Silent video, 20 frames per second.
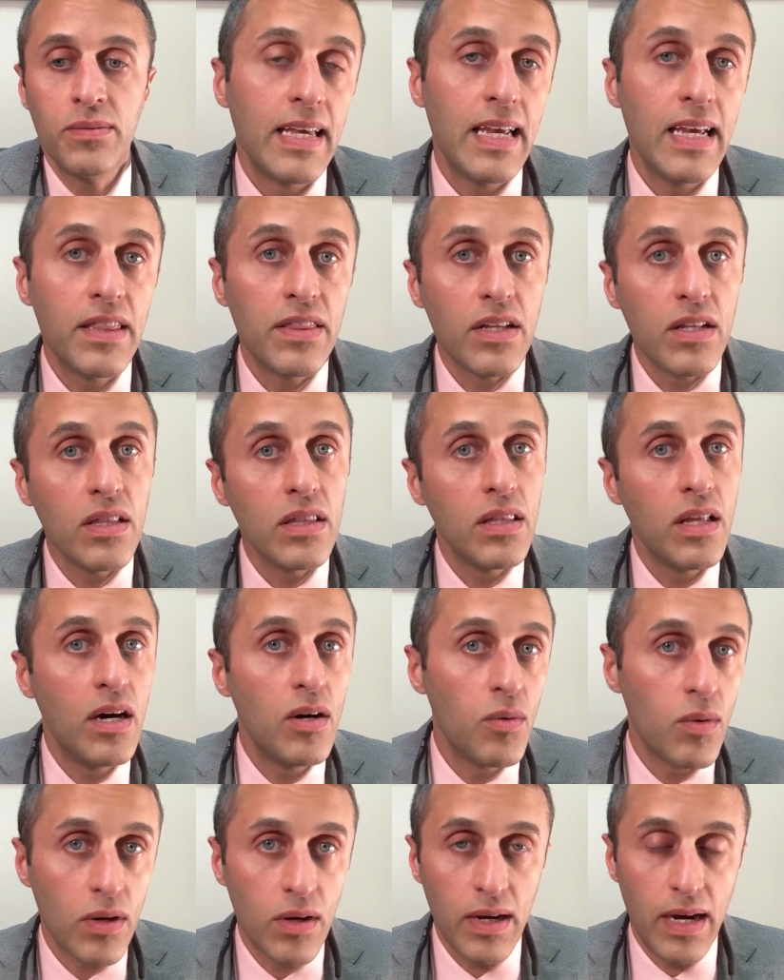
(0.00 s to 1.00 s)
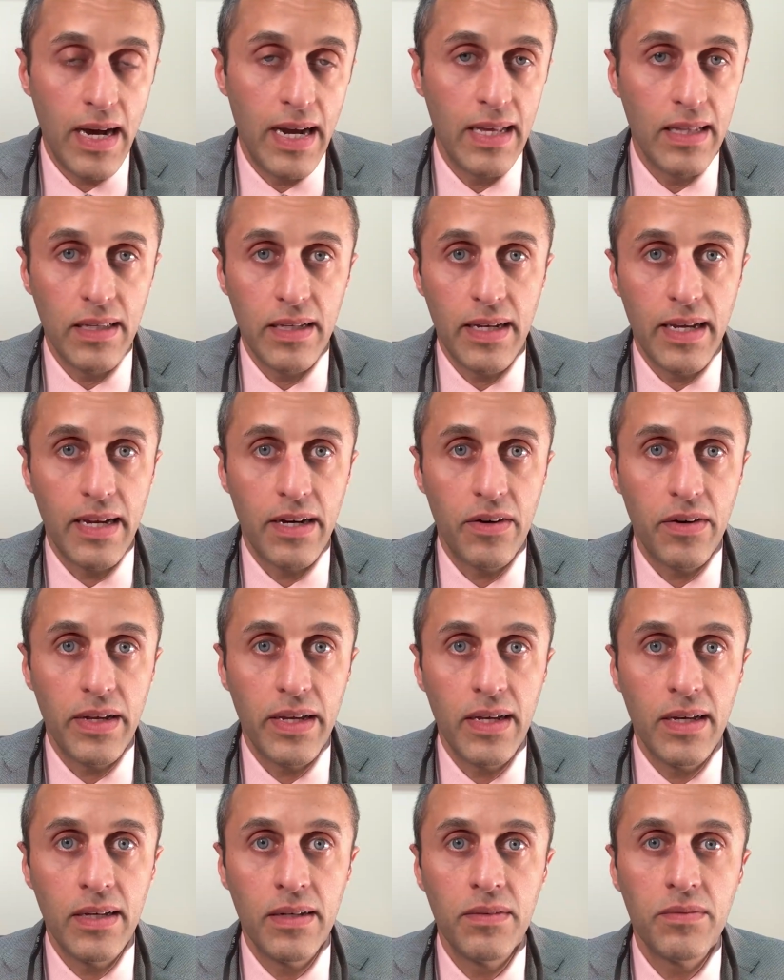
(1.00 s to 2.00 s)
In the lower eyelid
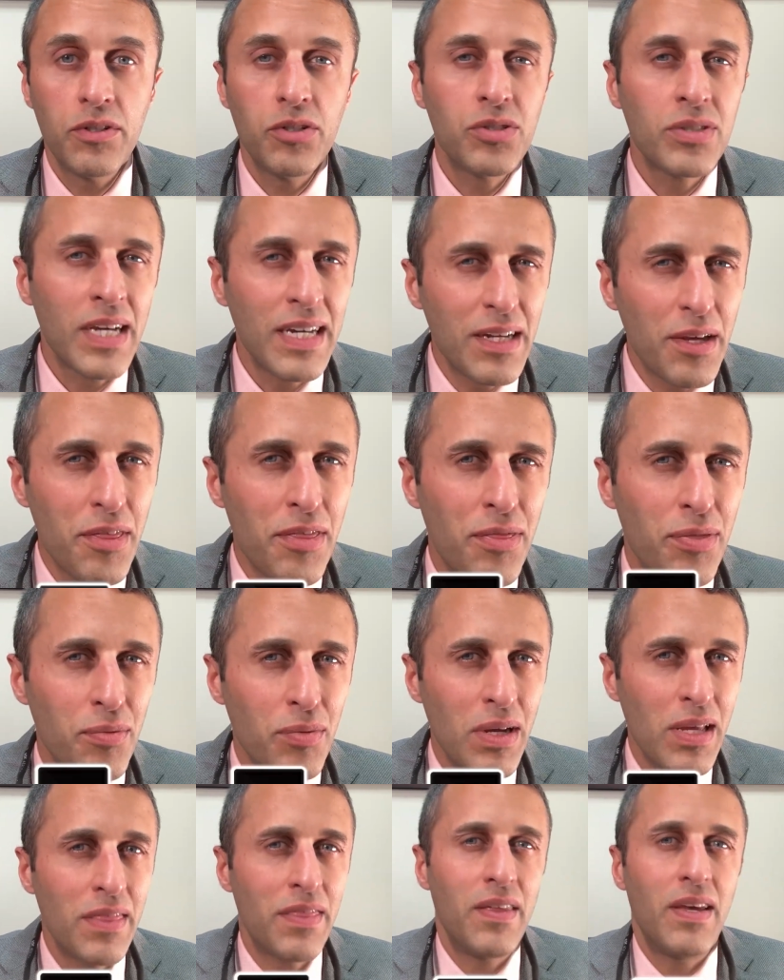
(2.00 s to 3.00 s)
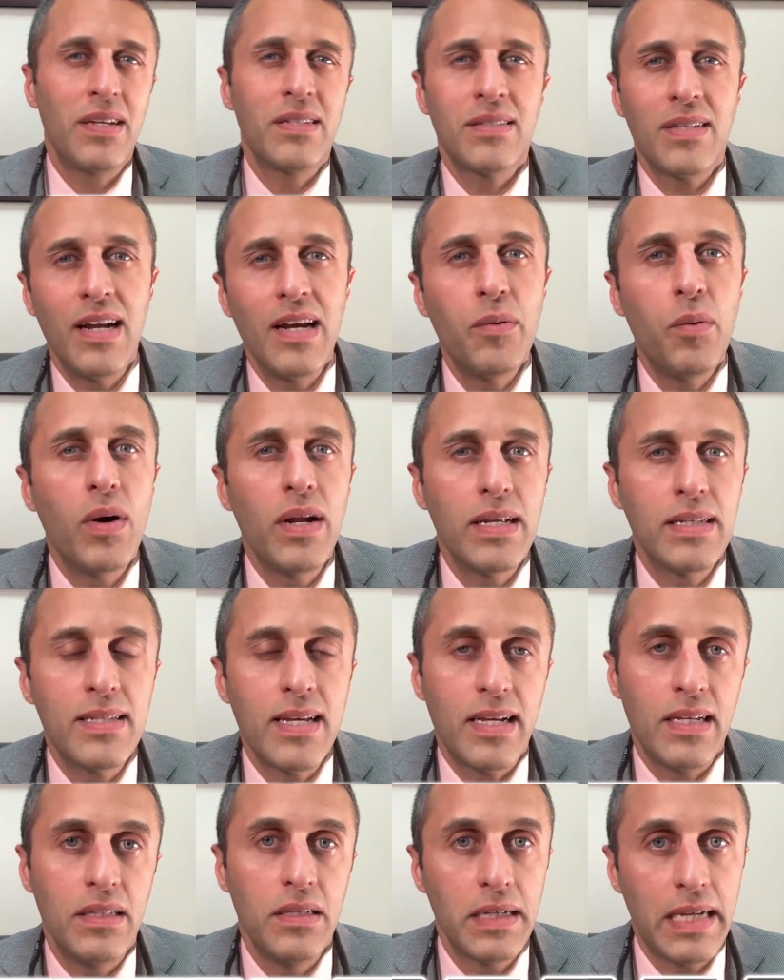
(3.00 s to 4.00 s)
area, there's kind of three things that I want to
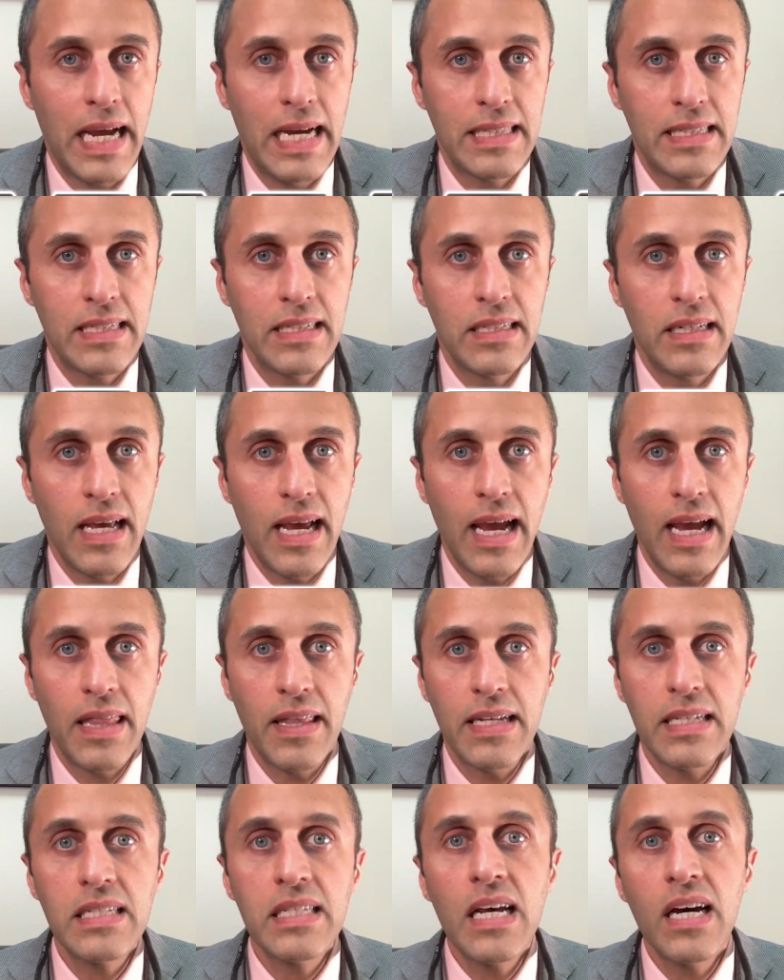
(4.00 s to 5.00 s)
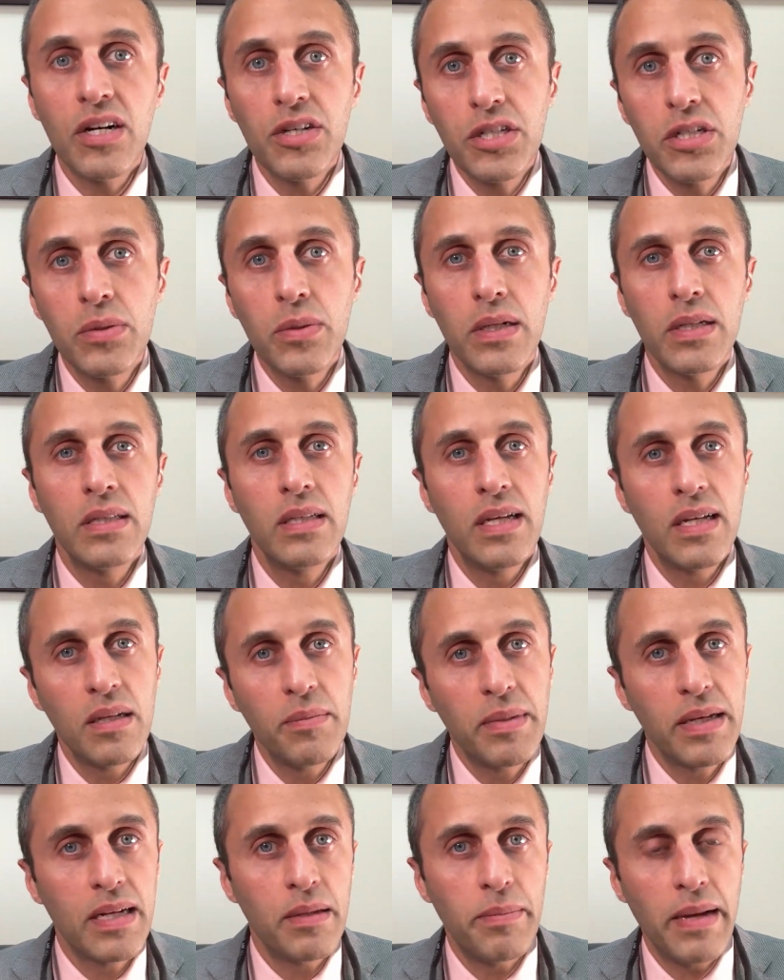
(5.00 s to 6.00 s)
take a look at today that tell you a little
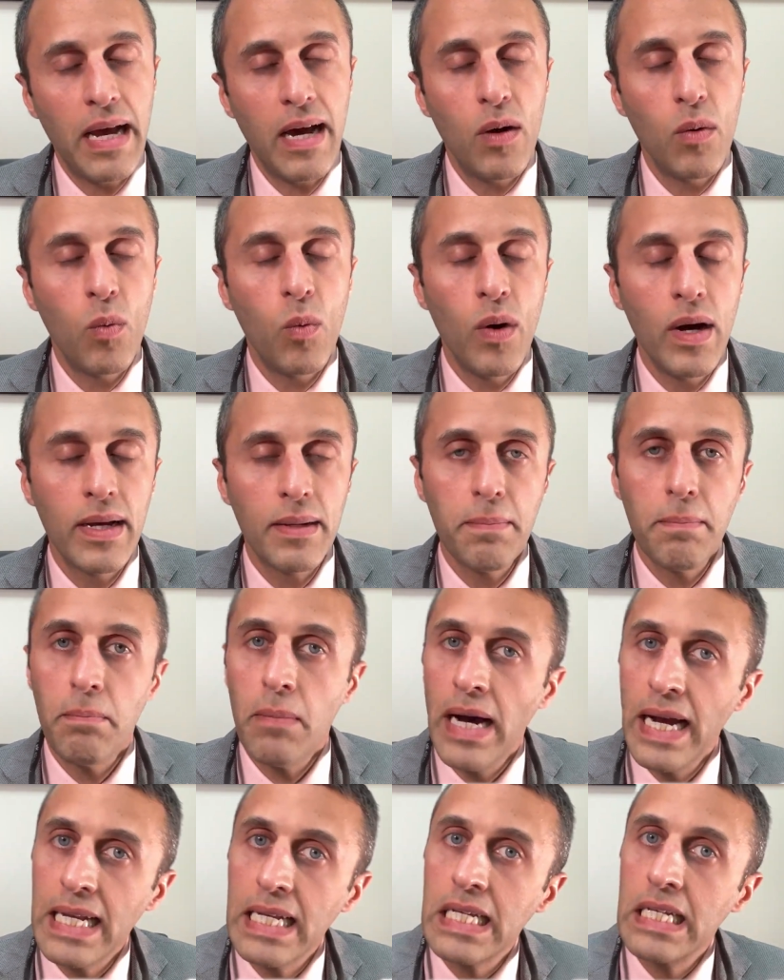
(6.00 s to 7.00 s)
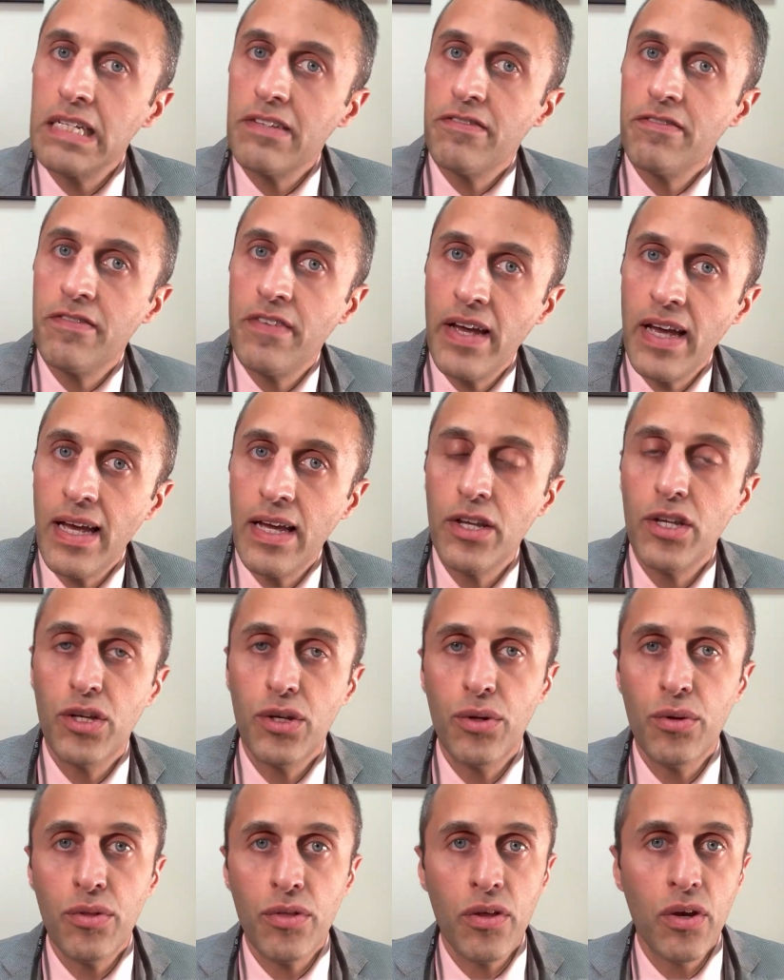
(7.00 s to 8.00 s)
bit about what might convey
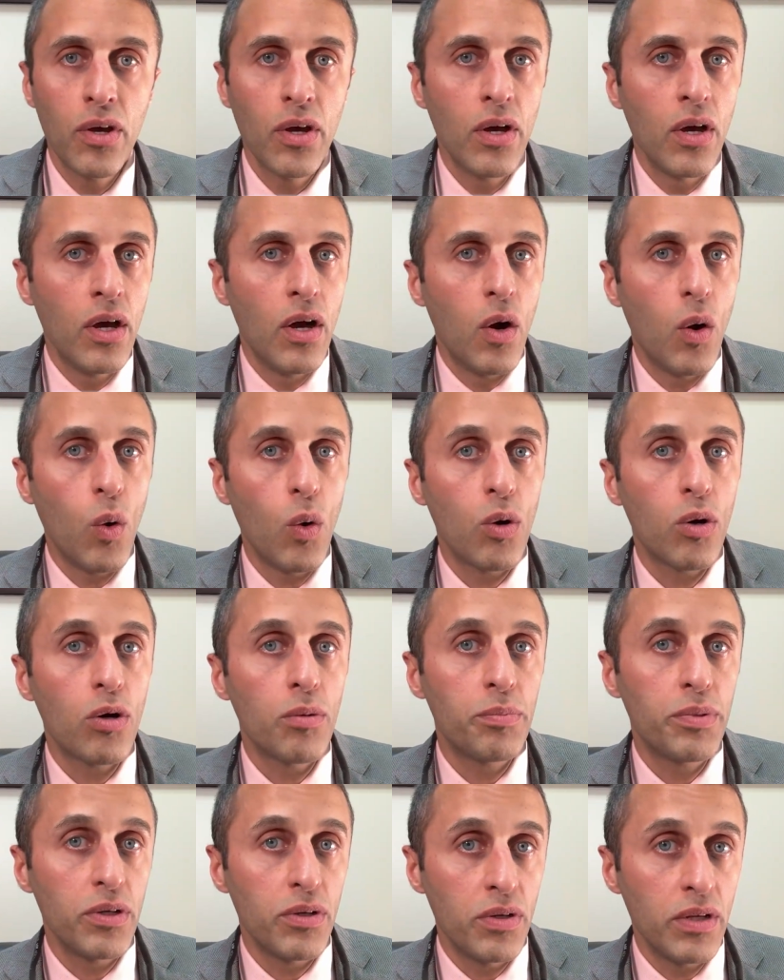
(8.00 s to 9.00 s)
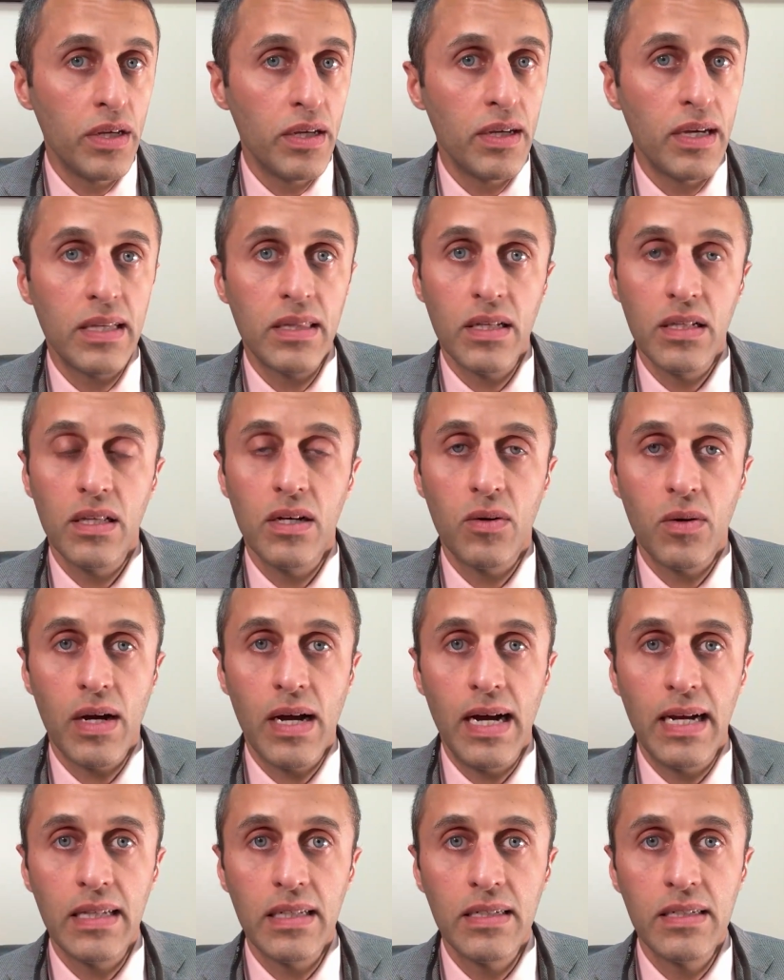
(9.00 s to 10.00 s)
youth or beauty in the lower
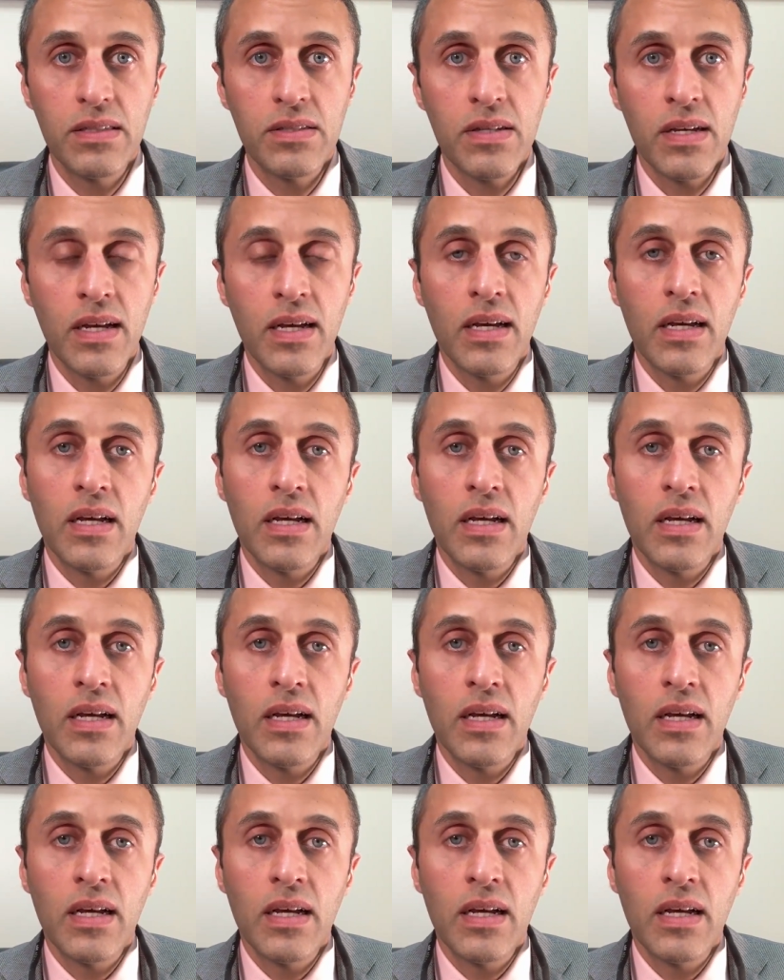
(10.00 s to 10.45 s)
eyelids.